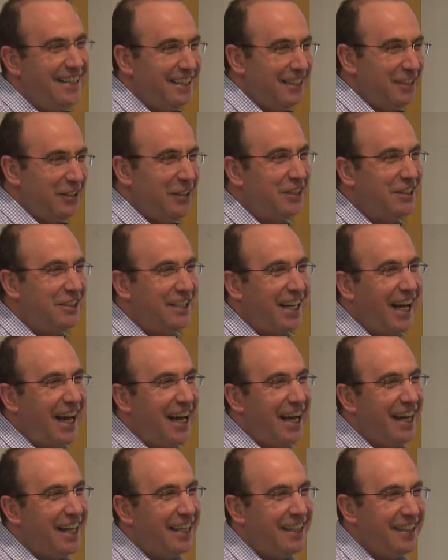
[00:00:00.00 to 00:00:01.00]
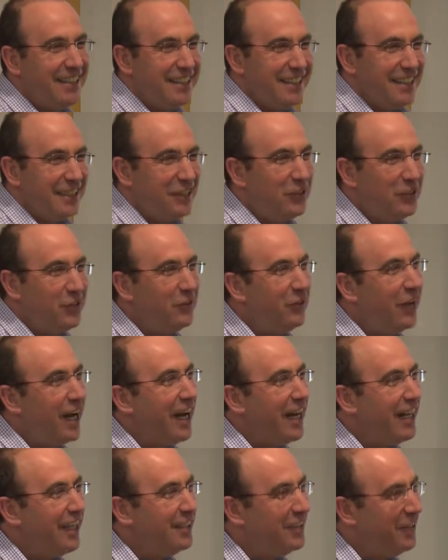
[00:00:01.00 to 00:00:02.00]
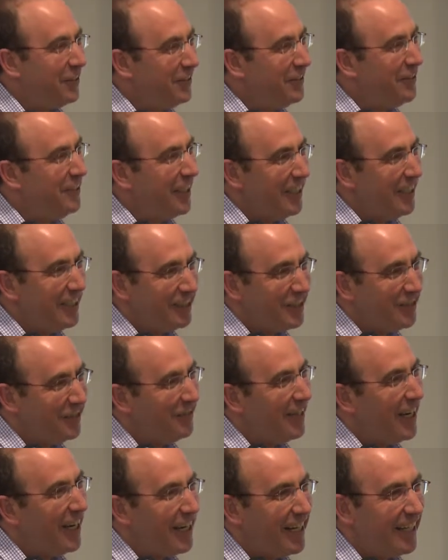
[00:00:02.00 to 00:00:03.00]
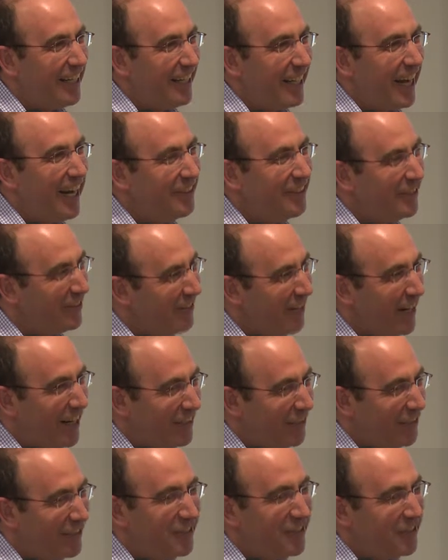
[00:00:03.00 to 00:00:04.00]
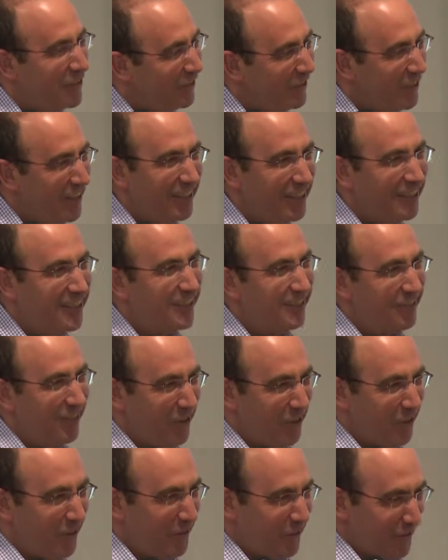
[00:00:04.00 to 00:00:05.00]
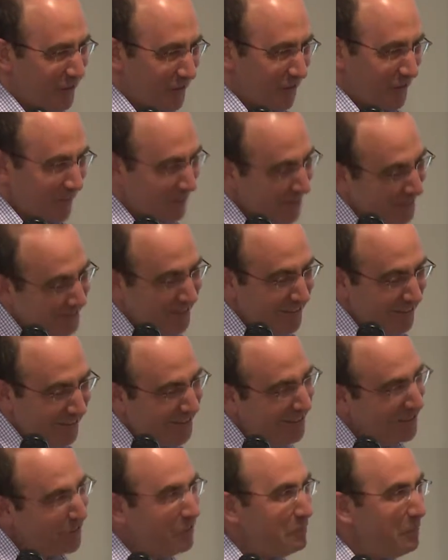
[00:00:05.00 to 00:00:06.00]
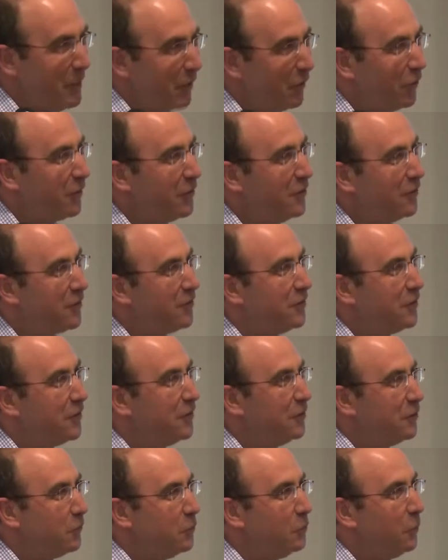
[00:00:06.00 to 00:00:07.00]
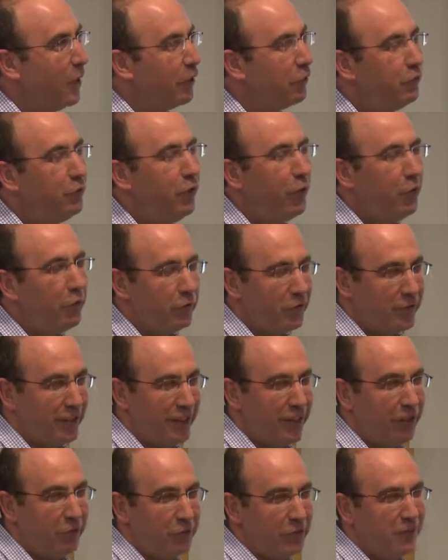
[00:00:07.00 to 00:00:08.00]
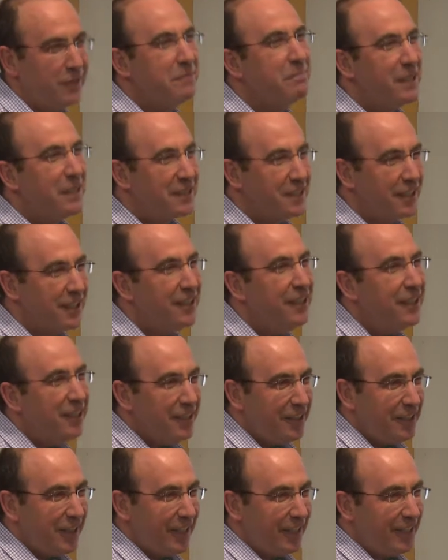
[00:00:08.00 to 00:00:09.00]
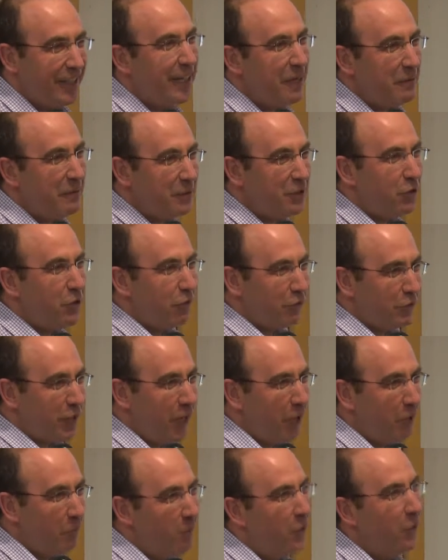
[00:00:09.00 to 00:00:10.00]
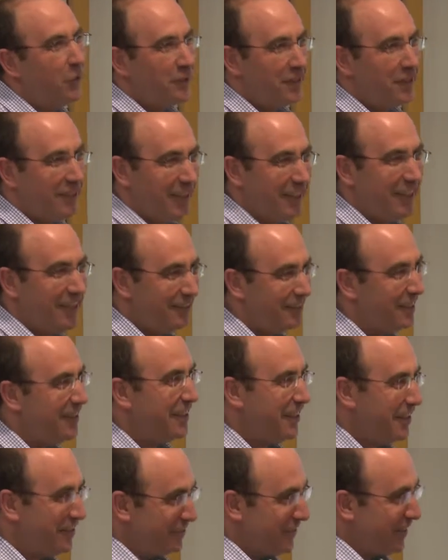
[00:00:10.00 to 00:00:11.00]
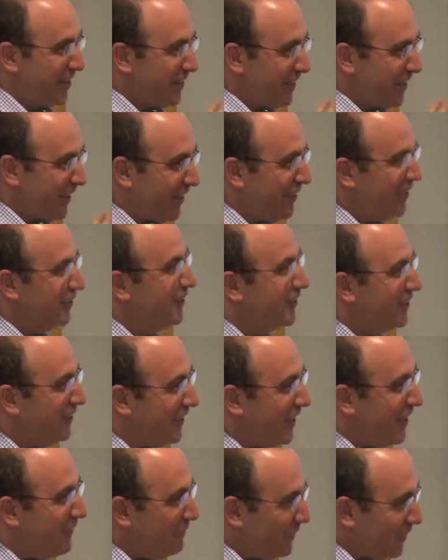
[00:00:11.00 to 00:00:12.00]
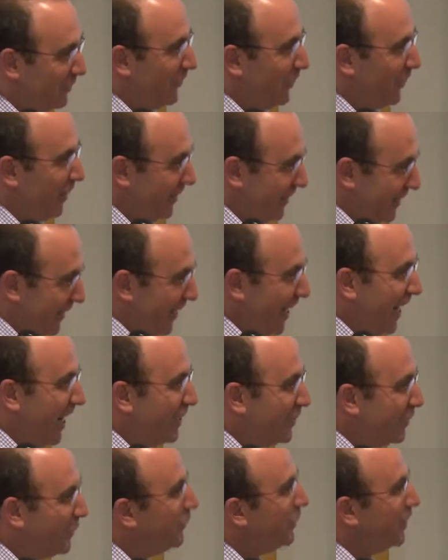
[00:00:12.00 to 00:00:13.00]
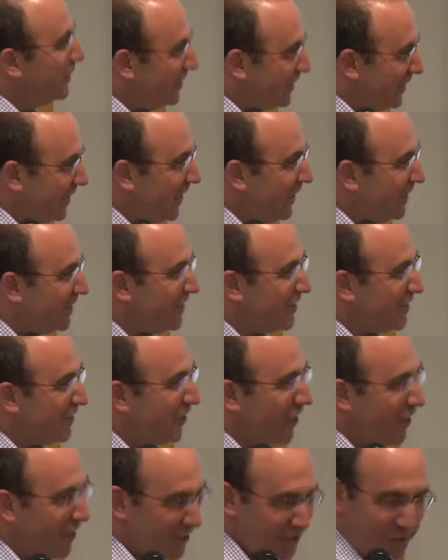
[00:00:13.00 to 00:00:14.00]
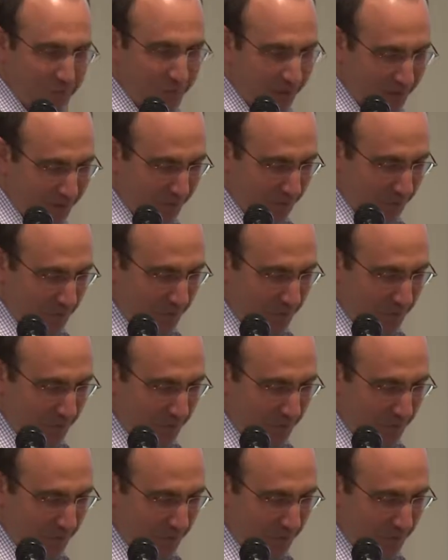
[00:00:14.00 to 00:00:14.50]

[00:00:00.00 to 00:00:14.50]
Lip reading: which I try to teach my undergraduate students for about 1/4 of a semester, the chemistry of carbon, and they learned chemistry in high school, and still it's a challenge. But